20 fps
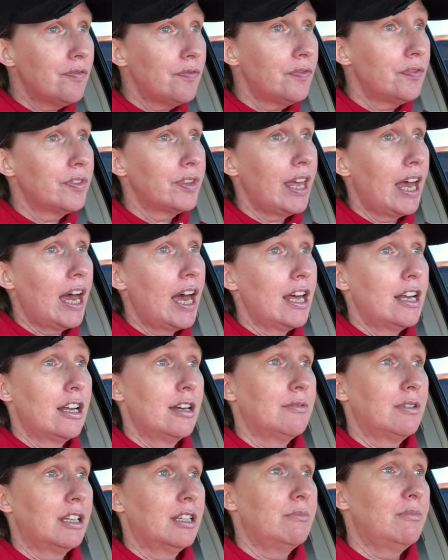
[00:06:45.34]
that
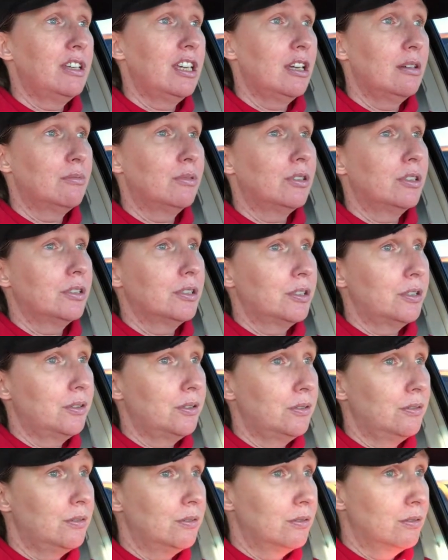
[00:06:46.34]
I'm going to be able
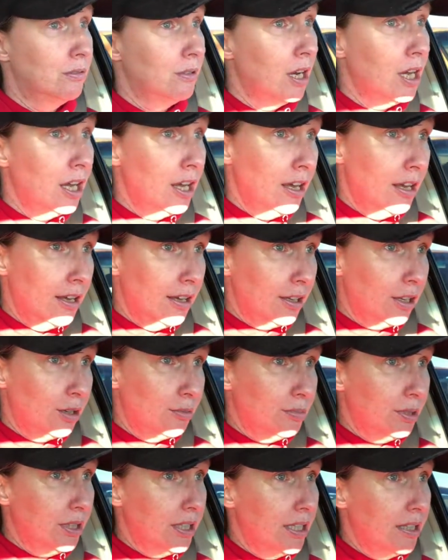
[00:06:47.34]
to
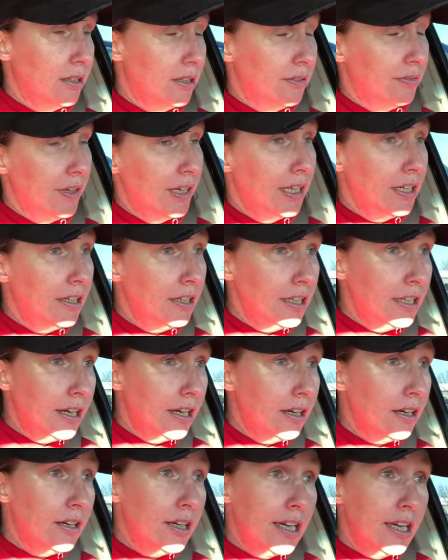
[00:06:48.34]
complete the vanity
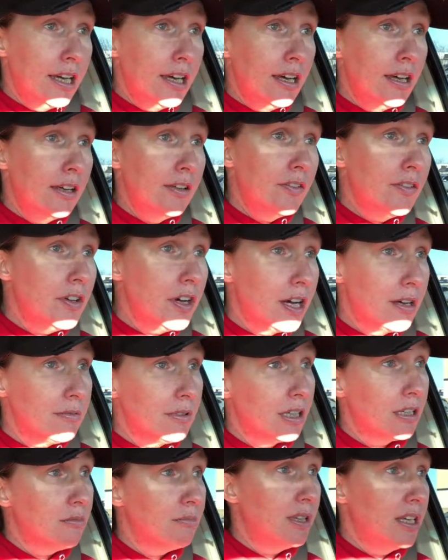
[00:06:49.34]
area. I'm
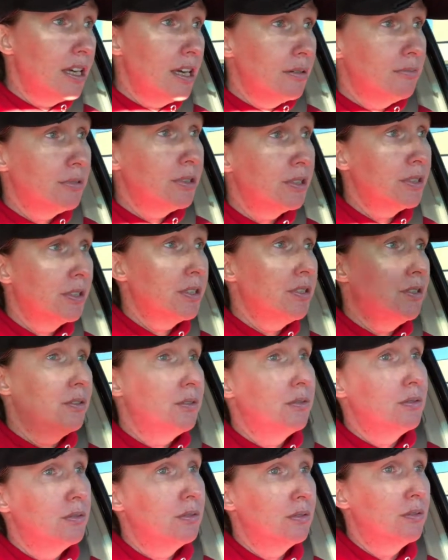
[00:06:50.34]
going to be able
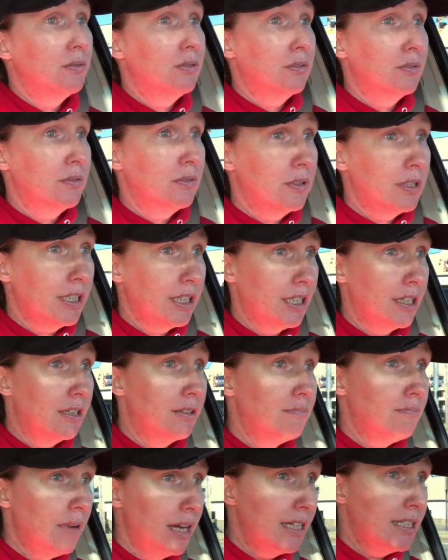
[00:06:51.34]
to
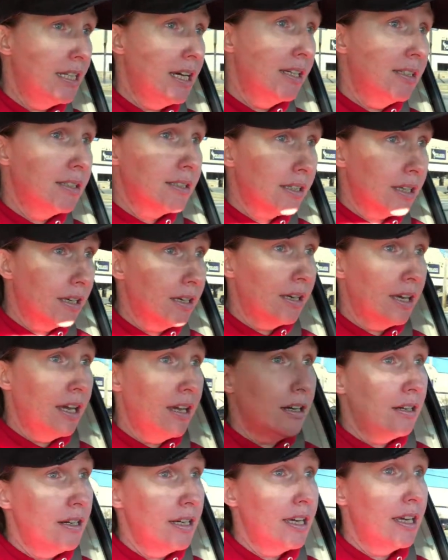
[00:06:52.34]
get my desk
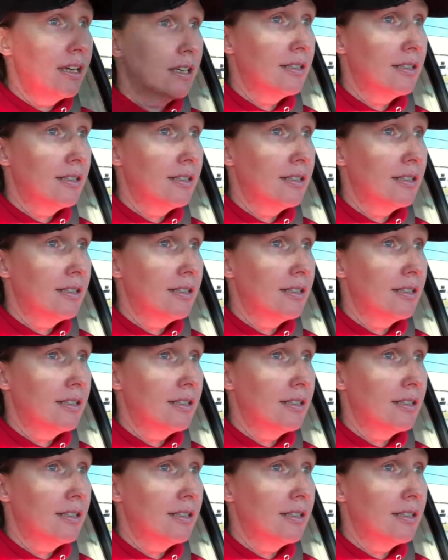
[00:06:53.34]
area